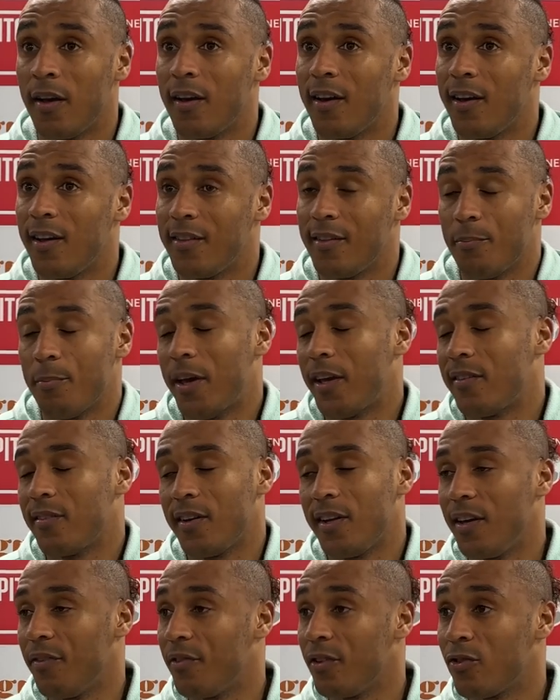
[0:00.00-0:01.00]
it makes
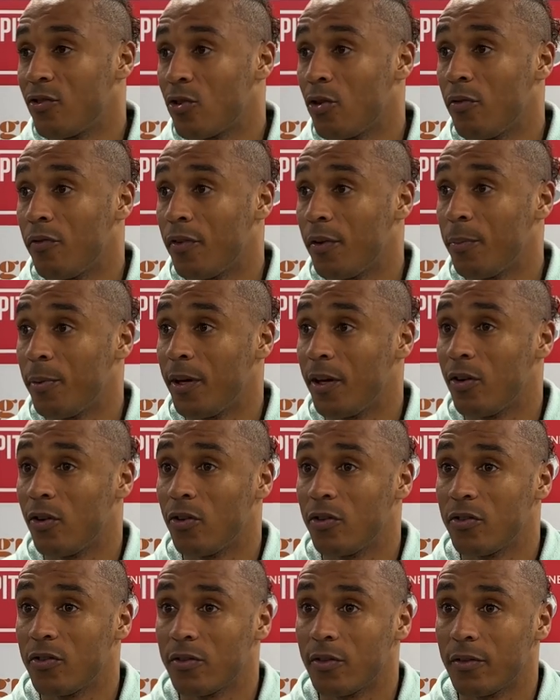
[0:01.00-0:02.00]
it even tougher
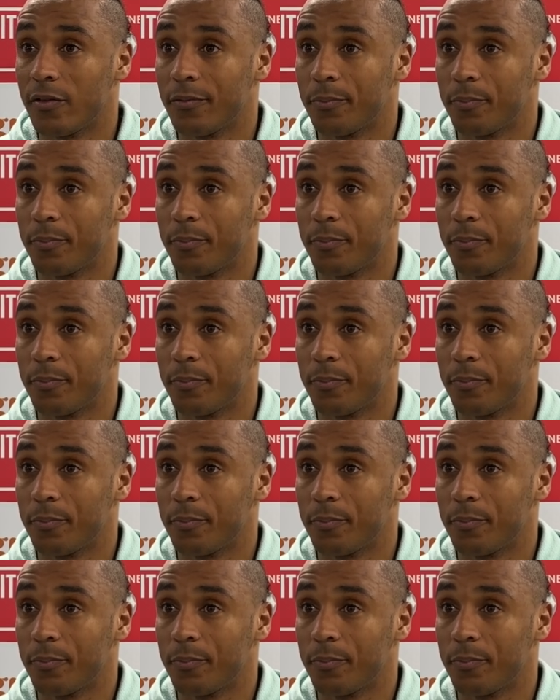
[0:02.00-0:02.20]
because